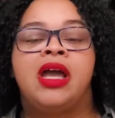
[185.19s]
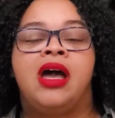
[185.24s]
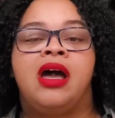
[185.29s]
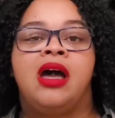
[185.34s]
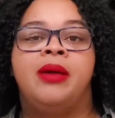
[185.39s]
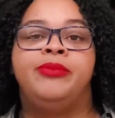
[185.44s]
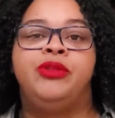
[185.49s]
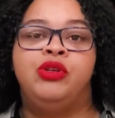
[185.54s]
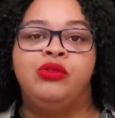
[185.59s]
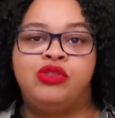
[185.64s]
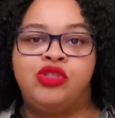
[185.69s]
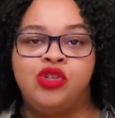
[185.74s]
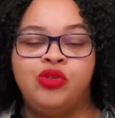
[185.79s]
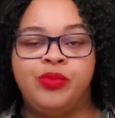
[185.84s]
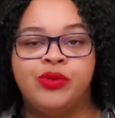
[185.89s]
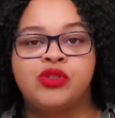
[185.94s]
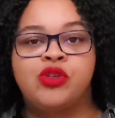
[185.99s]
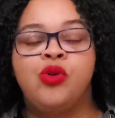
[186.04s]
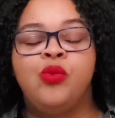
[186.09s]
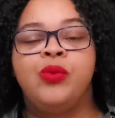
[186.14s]
Um,
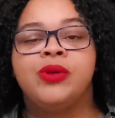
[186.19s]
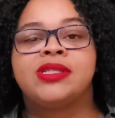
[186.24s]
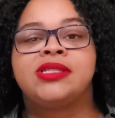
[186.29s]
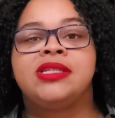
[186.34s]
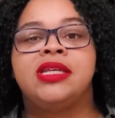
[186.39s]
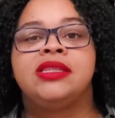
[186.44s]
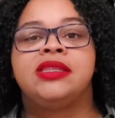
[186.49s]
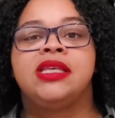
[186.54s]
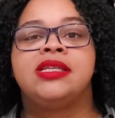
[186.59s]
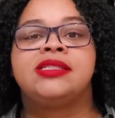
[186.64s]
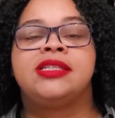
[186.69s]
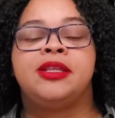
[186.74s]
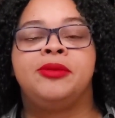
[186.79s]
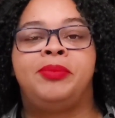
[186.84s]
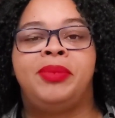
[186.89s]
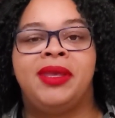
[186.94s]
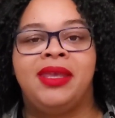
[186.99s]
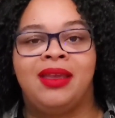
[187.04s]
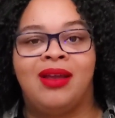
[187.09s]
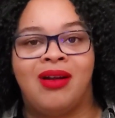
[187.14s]
YouTubers who were sent this in
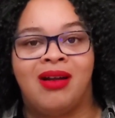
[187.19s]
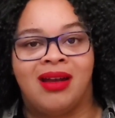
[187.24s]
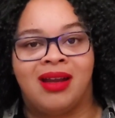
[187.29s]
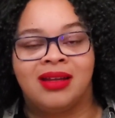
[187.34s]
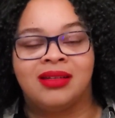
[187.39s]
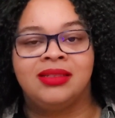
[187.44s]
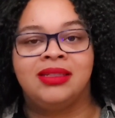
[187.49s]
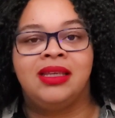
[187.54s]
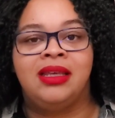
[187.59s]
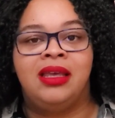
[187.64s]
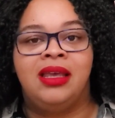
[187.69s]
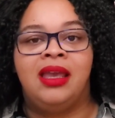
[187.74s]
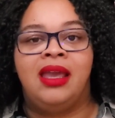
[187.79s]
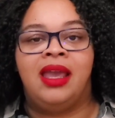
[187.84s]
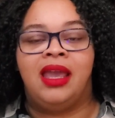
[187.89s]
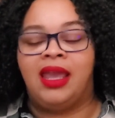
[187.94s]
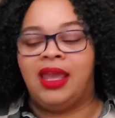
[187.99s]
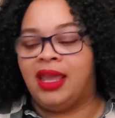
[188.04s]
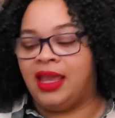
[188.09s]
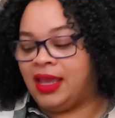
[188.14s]
P R,
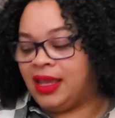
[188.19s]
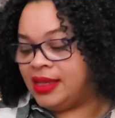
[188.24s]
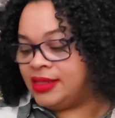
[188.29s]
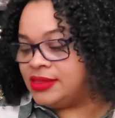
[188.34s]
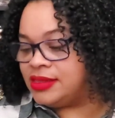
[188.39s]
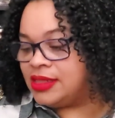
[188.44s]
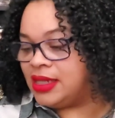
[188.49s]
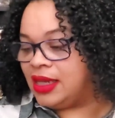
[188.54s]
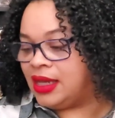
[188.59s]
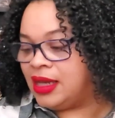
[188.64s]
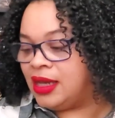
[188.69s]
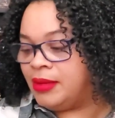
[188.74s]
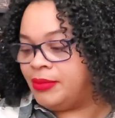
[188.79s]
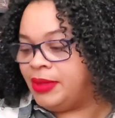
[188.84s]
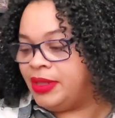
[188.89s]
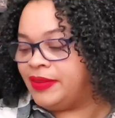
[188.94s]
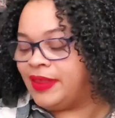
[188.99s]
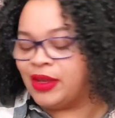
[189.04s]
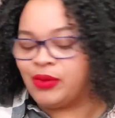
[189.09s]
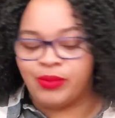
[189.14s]
and
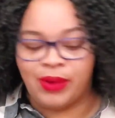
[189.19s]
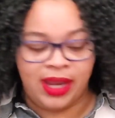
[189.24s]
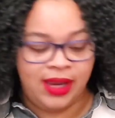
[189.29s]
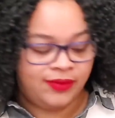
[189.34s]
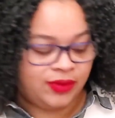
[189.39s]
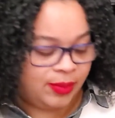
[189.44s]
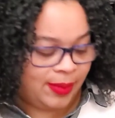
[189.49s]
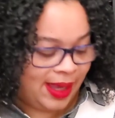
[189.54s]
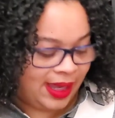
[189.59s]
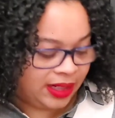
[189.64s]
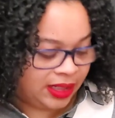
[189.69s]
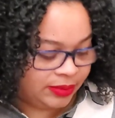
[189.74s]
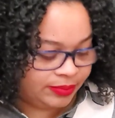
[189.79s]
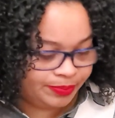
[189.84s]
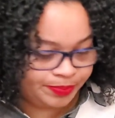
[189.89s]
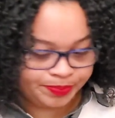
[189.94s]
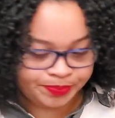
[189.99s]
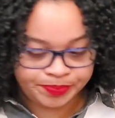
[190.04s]
um, they raved about it.